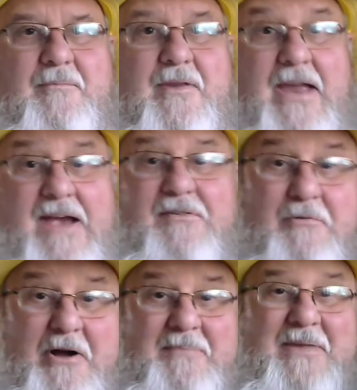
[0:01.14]
Hey
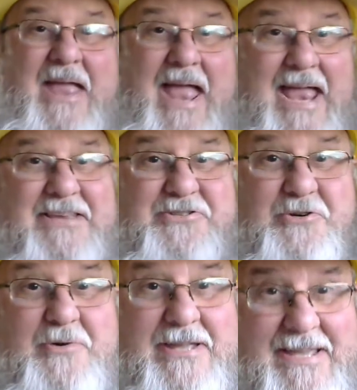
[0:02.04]
everyone. Hey,
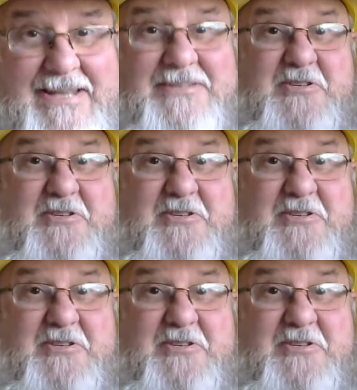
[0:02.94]
so it is